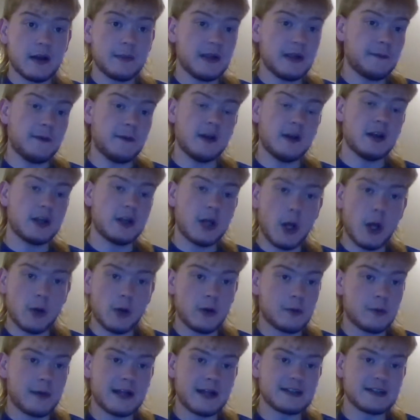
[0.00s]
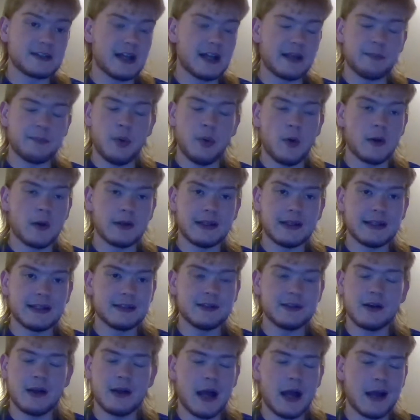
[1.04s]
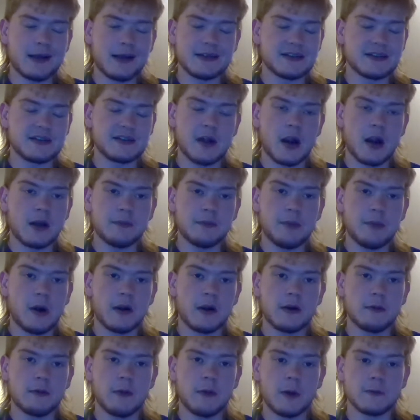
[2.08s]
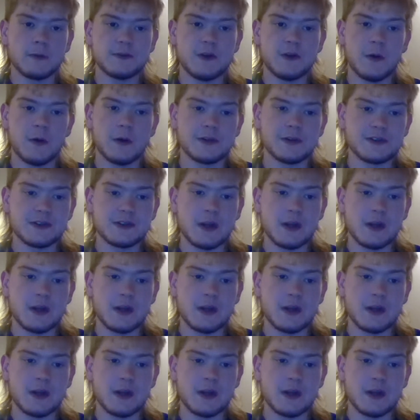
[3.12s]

I mean, if you're going to go to a race like Portland, you're not going to start and park a road course.